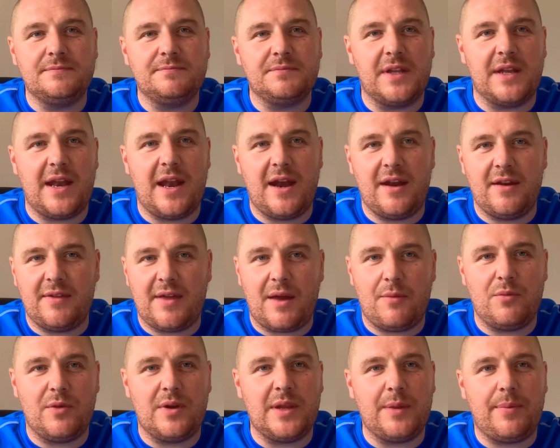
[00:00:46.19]
an area that I'm
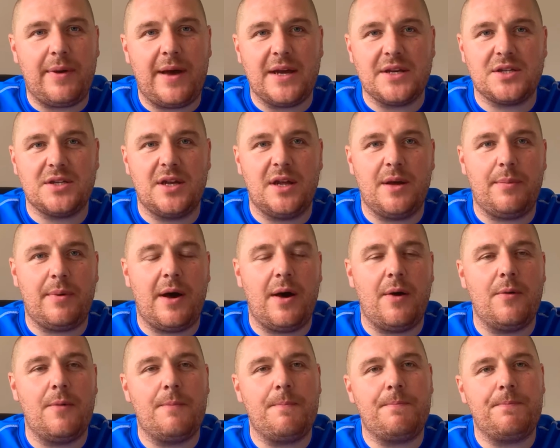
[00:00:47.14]
really passionate
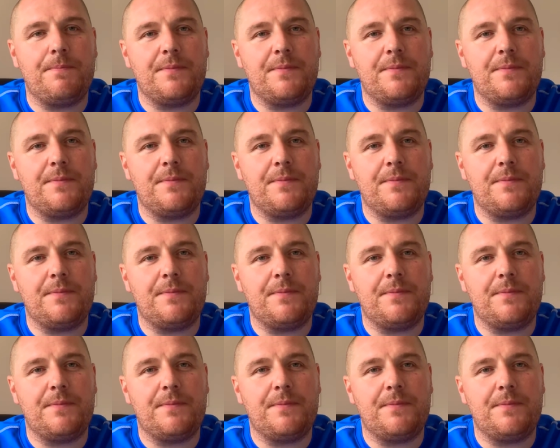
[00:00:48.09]
about,